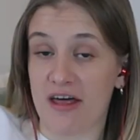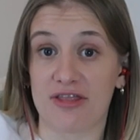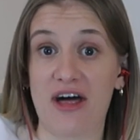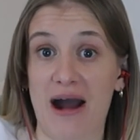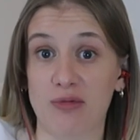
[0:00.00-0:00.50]

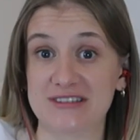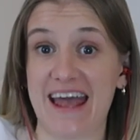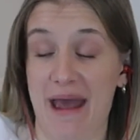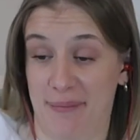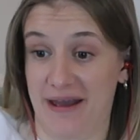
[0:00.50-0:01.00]
That
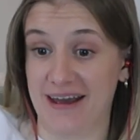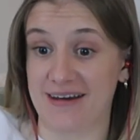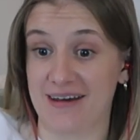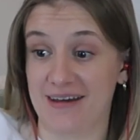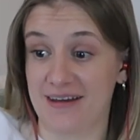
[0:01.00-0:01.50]
was
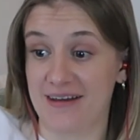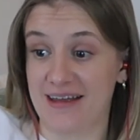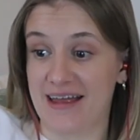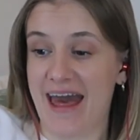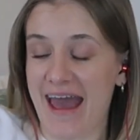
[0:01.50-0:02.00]
epic.
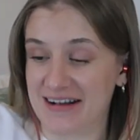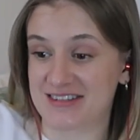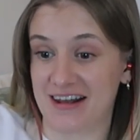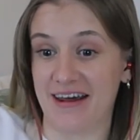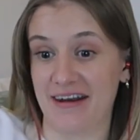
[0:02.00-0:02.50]

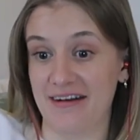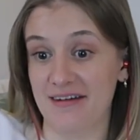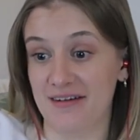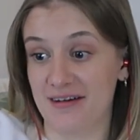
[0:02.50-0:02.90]
Excellent.